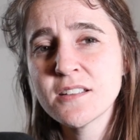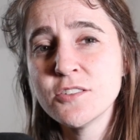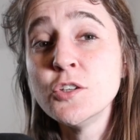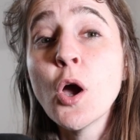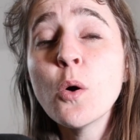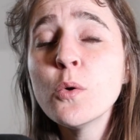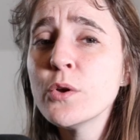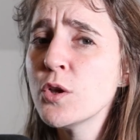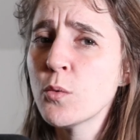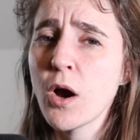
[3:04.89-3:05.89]
know who
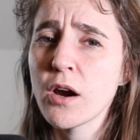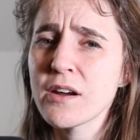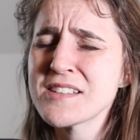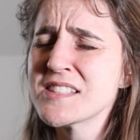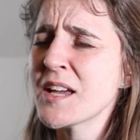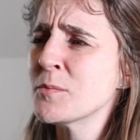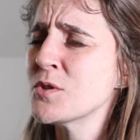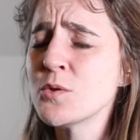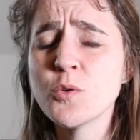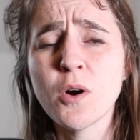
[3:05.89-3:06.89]
you are, accept
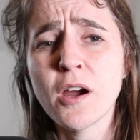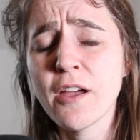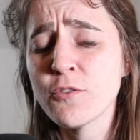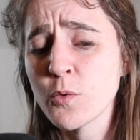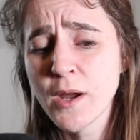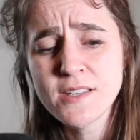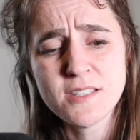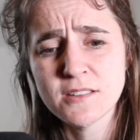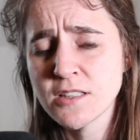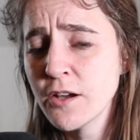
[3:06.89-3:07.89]
who you are, have
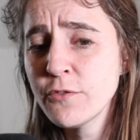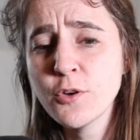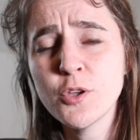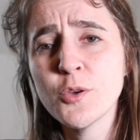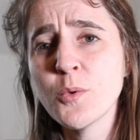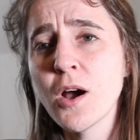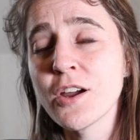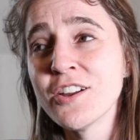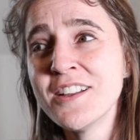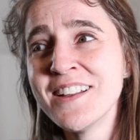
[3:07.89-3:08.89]
grace and love who you
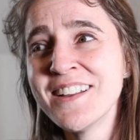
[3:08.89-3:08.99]
are,